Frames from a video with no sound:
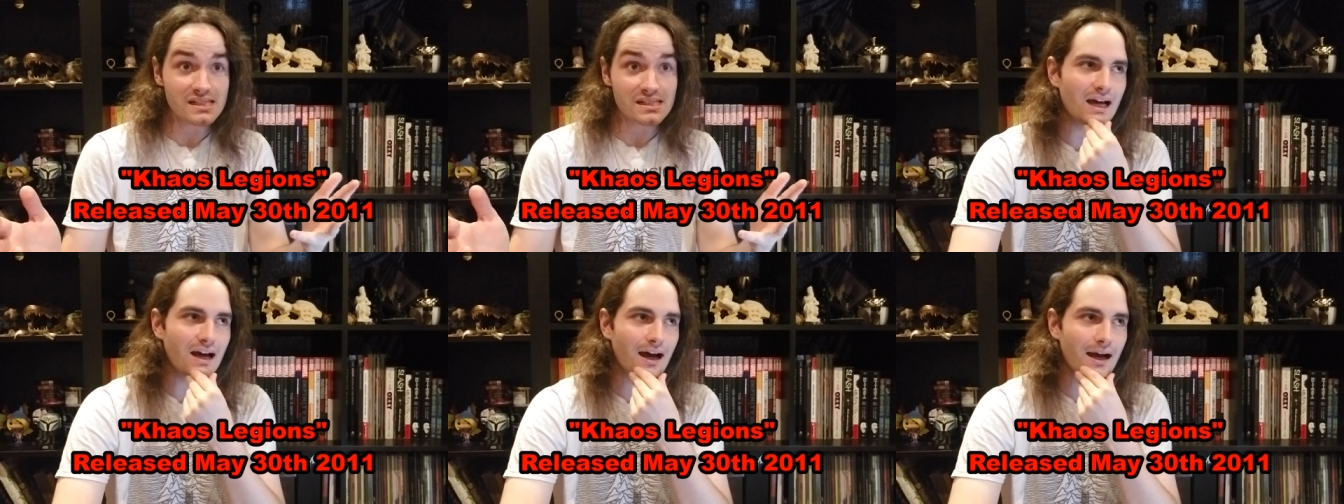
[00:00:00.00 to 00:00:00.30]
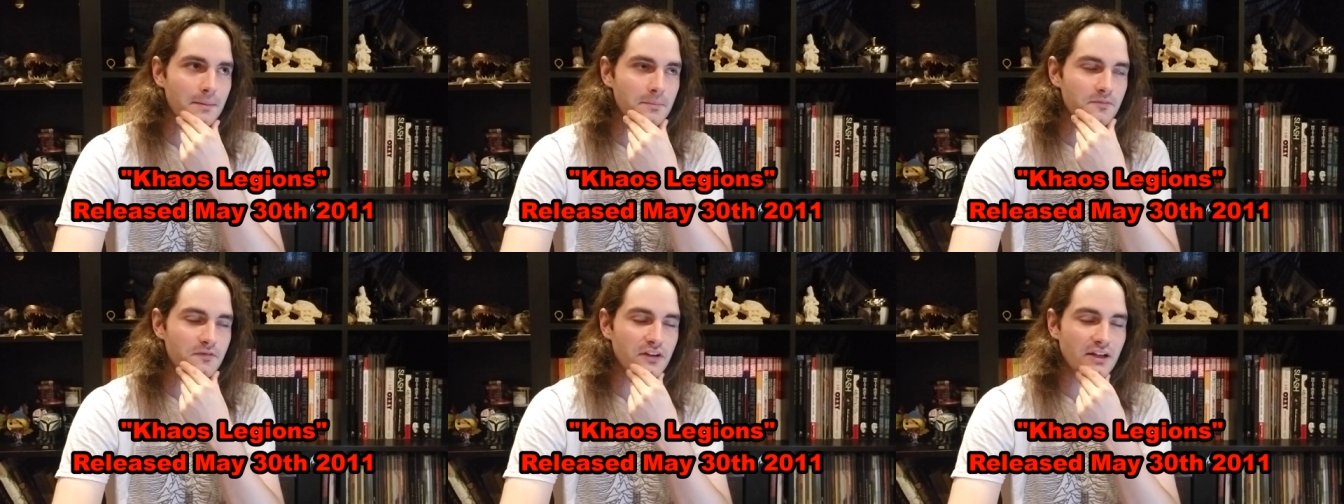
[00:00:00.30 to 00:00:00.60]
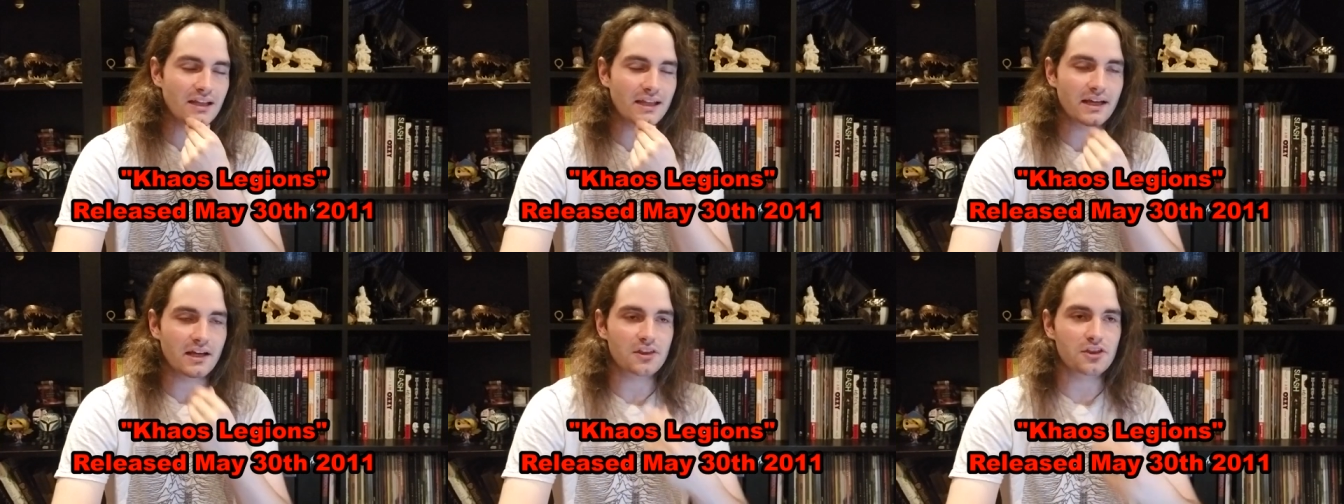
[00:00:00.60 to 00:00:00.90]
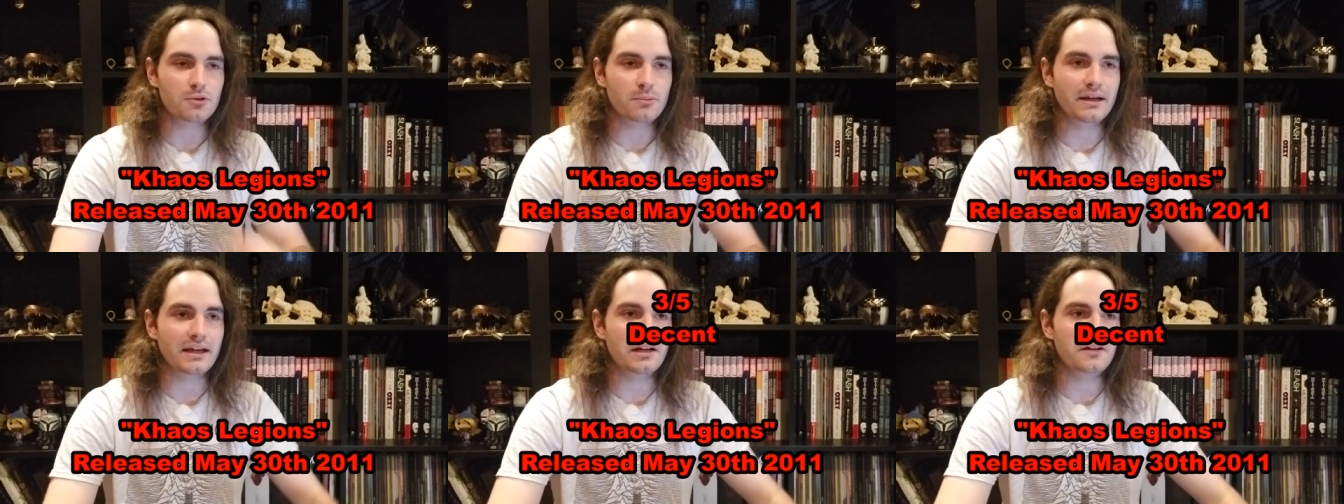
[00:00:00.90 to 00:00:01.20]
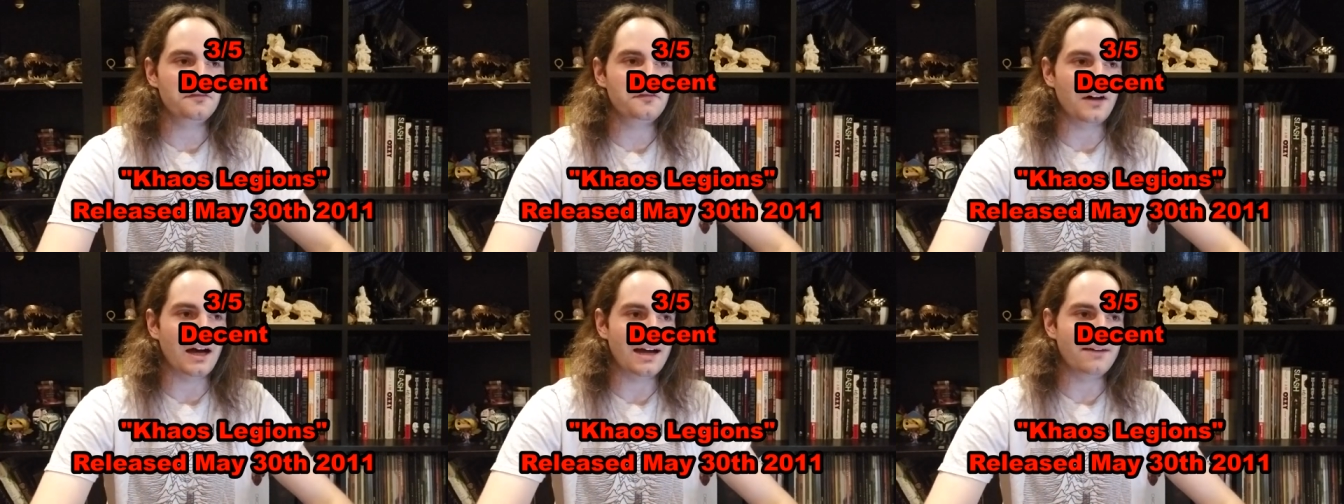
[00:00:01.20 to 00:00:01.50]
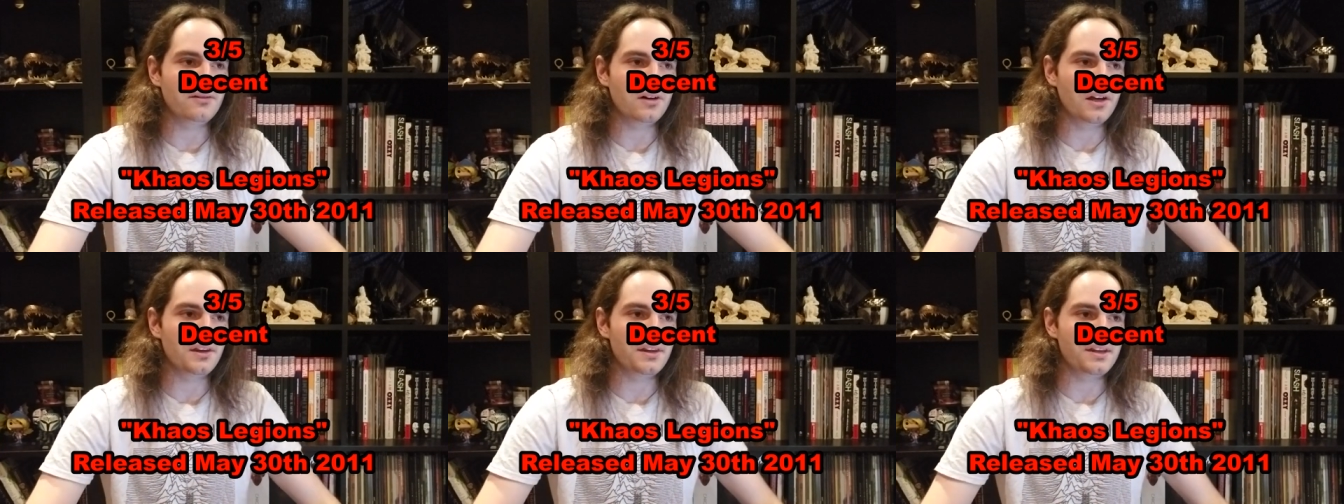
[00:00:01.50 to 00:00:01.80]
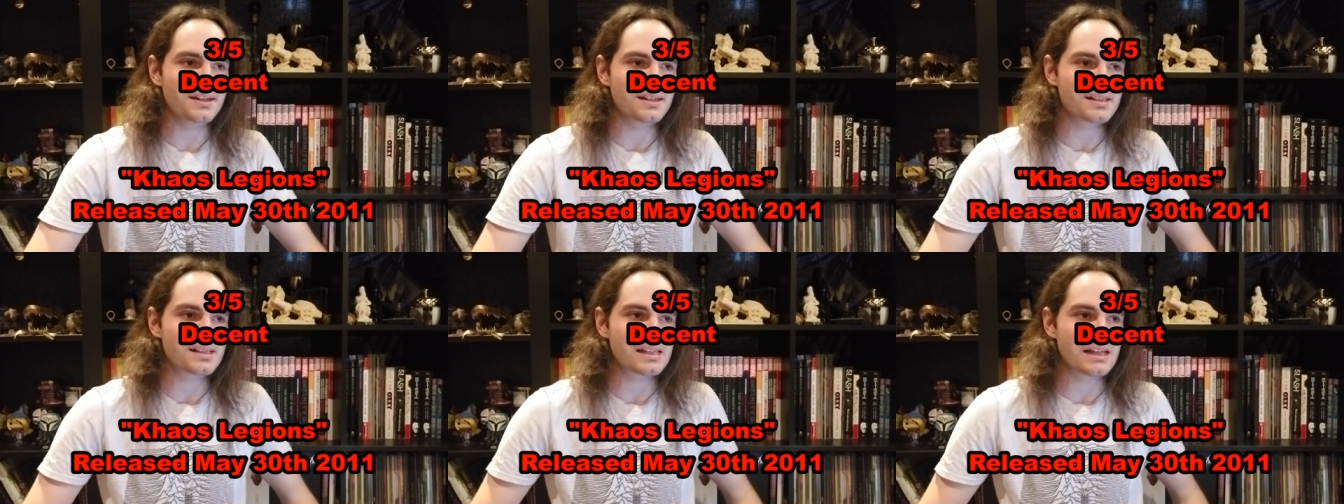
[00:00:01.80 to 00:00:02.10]
I'm feeling a 3 out of 5 on
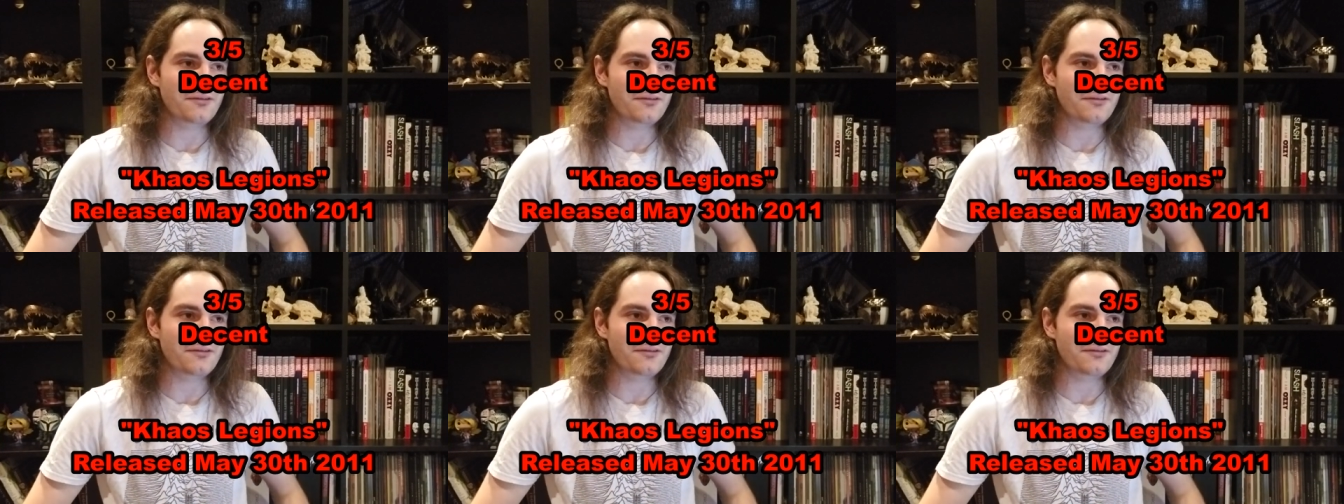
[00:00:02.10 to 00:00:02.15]
this.